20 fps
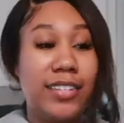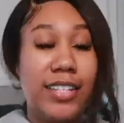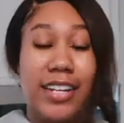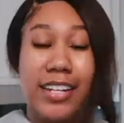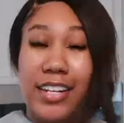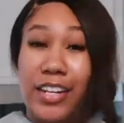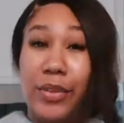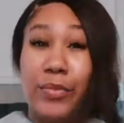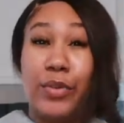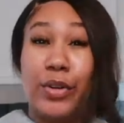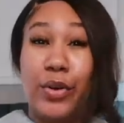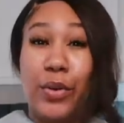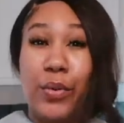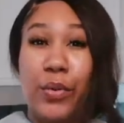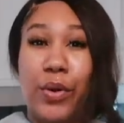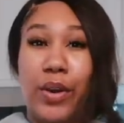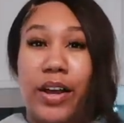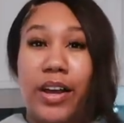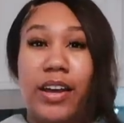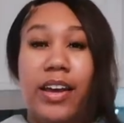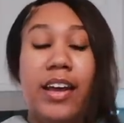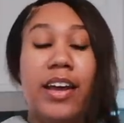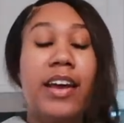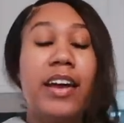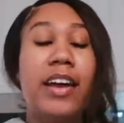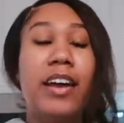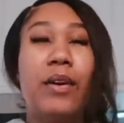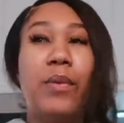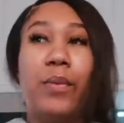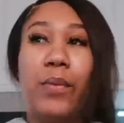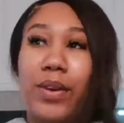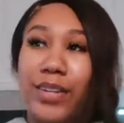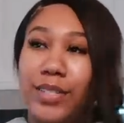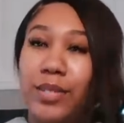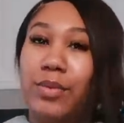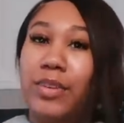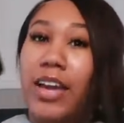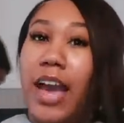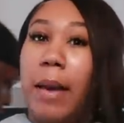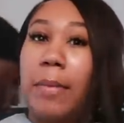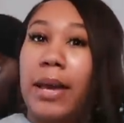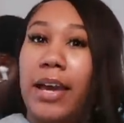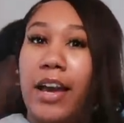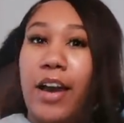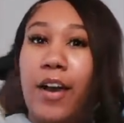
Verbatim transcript: because I didn't record once we got back